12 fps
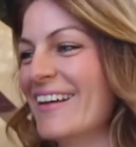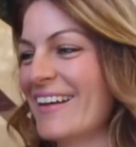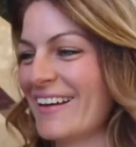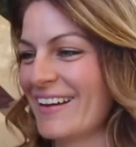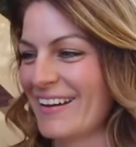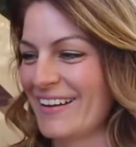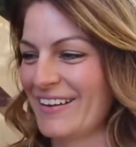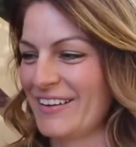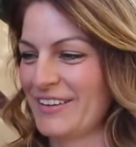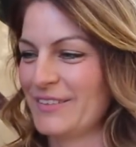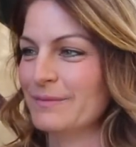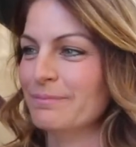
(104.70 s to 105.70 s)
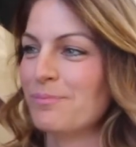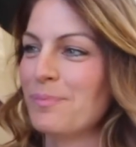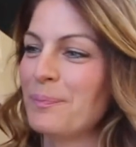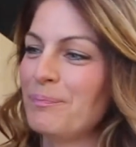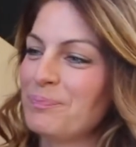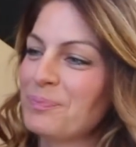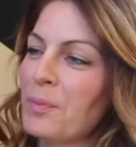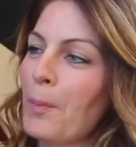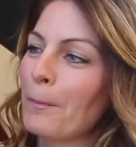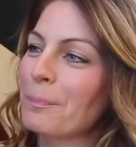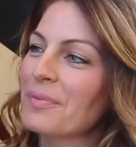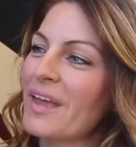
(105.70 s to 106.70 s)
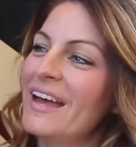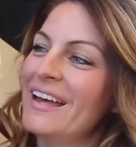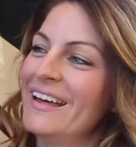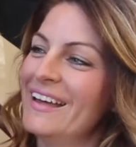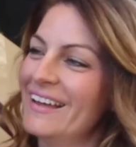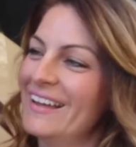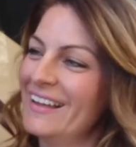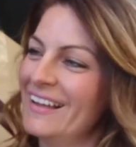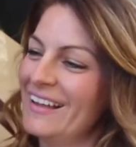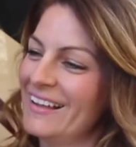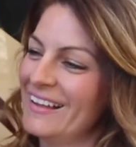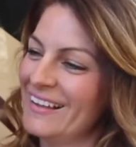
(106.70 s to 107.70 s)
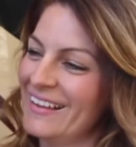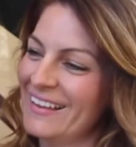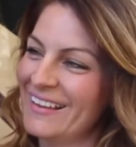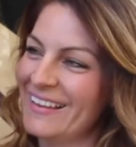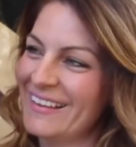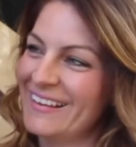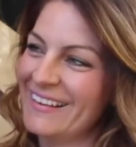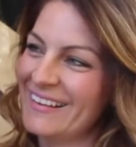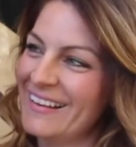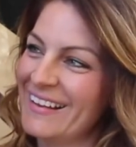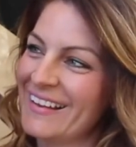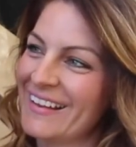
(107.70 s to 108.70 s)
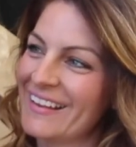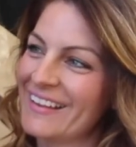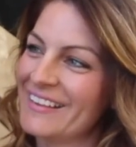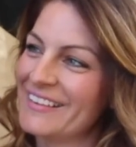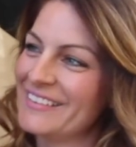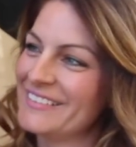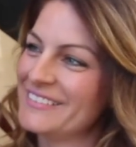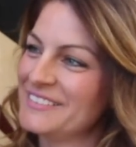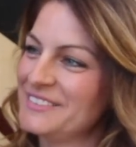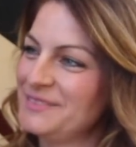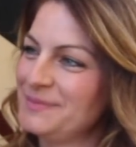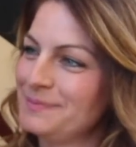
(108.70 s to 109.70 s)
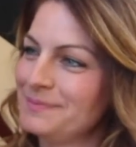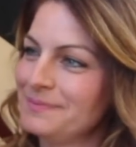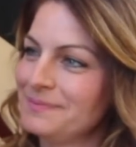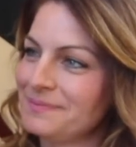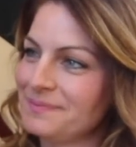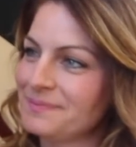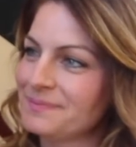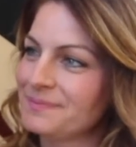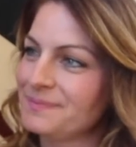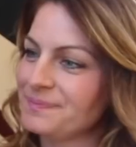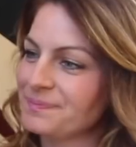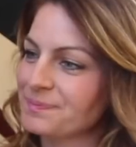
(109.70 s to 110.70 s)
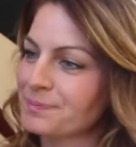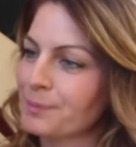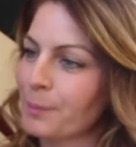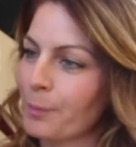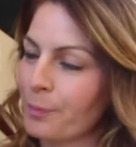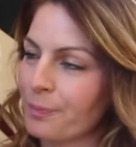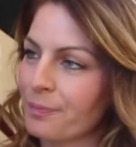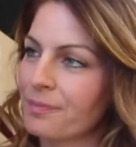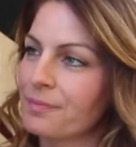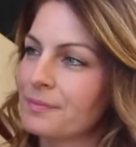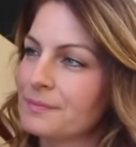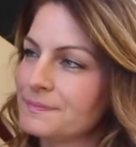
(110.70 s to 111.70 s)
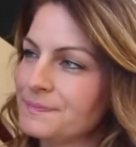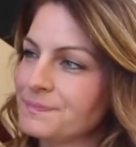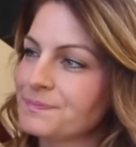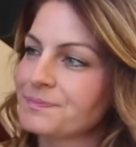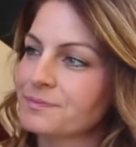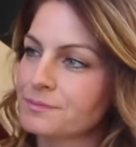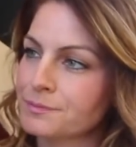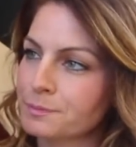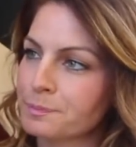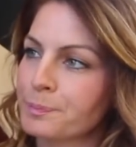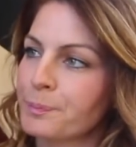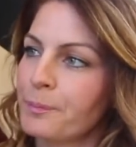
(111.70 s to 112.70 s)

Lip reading: This person isn't speaking.